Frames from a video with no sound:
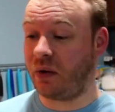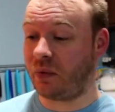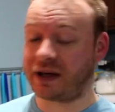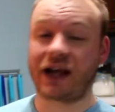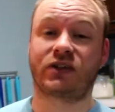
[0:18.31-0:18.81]

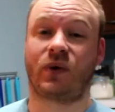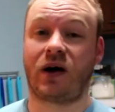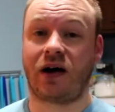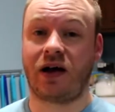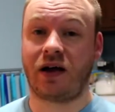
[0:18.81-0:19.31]
Well, guess
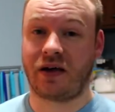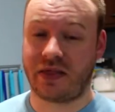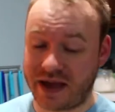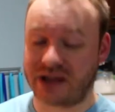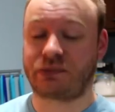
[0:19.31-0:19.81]
what?
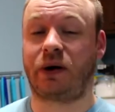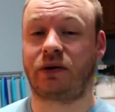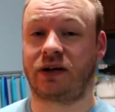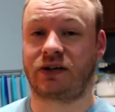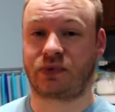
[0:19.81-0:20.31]
That's
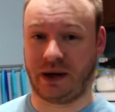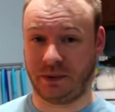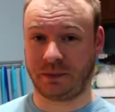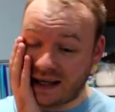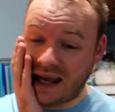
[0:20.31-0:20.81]
broken as well.
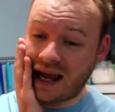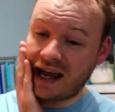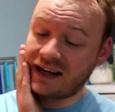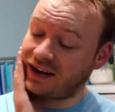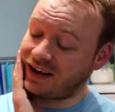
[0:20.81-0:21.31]

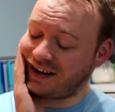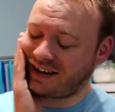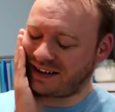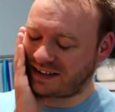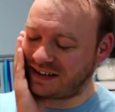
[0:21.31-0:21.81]
And
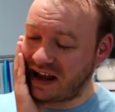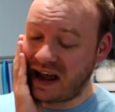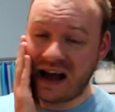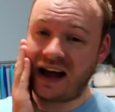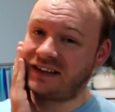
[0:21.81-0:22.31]

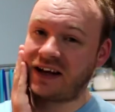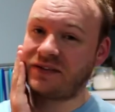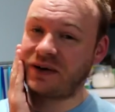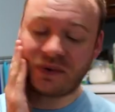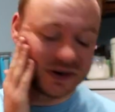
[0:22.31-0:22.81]
I
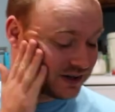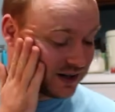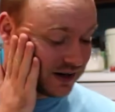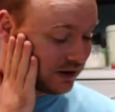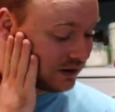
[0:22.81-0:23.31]
don't know what to
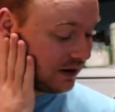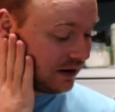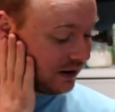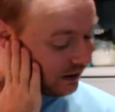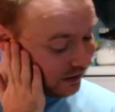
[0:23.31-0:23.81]
do,
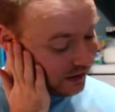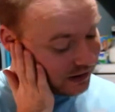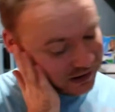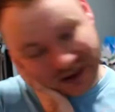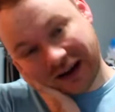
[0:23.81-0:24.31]
alright?